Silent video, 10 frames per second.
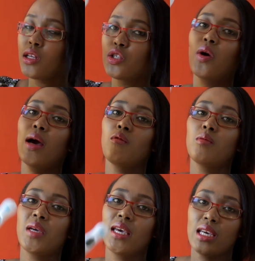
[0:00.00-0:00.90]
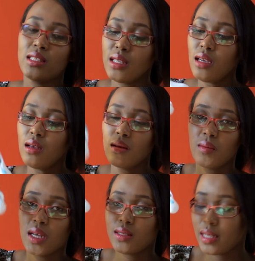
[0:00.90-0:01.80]
So I won't be guessing
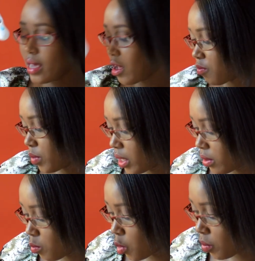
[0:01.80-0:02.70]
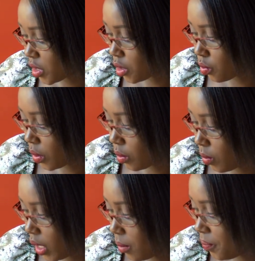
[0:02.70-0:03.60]
because I have my thermometer with
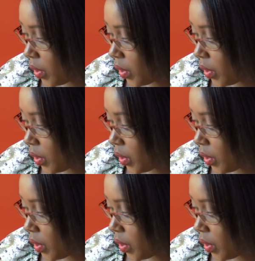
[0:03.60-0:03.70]
me.